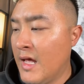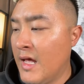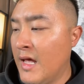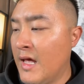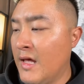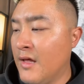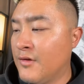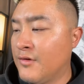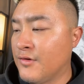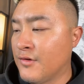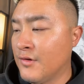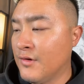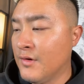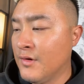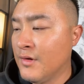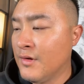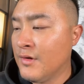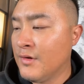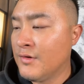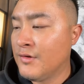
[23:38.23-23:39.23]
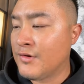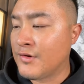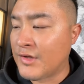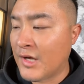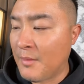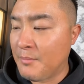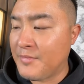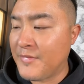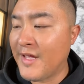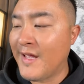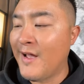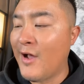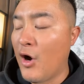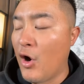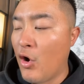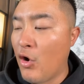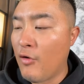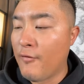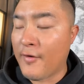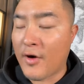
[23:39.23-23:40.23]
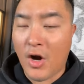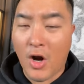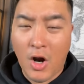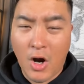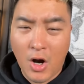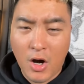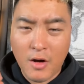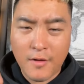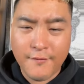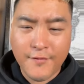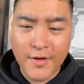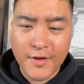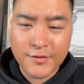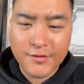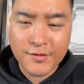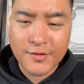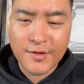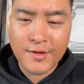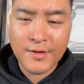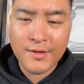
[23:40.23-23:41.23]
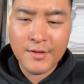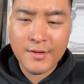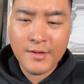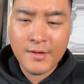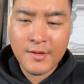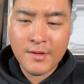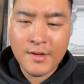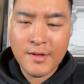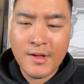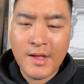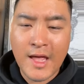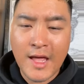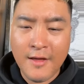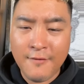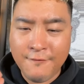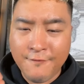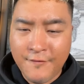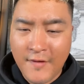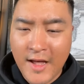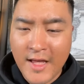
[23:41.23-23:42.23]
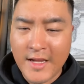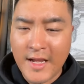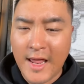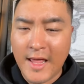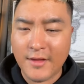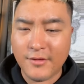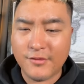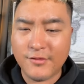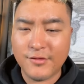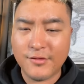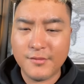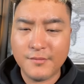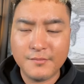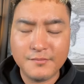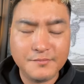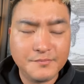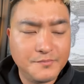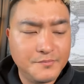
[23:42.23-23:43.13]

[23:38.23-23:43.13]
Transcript: is something over harvest and finance.